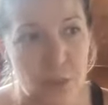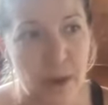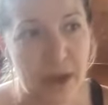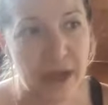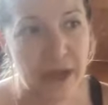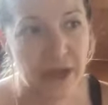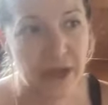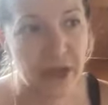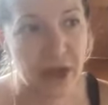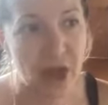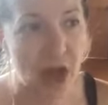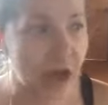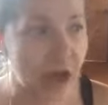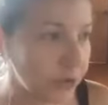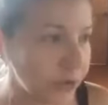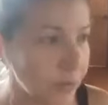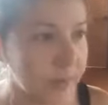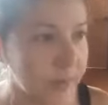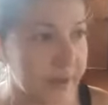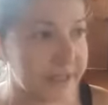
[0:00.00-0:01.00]
it well
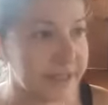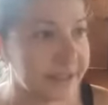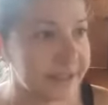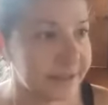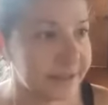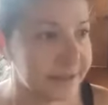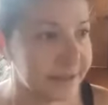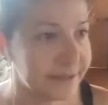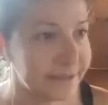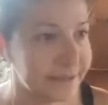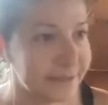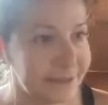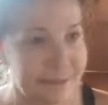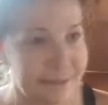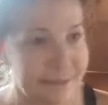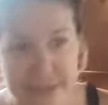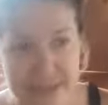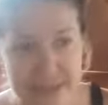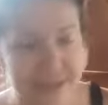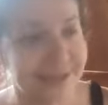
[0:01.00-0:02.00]
all at once
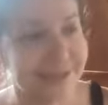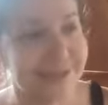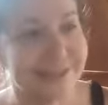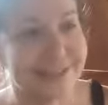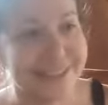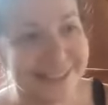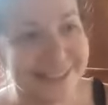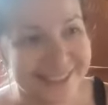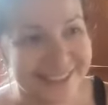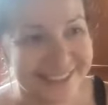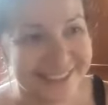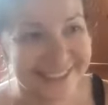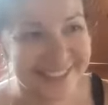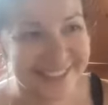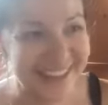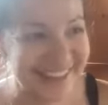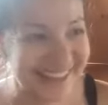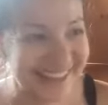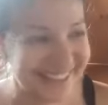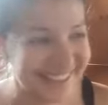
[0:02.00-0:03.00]
immediately.
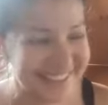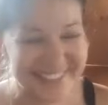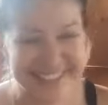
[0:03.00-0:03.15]
Like,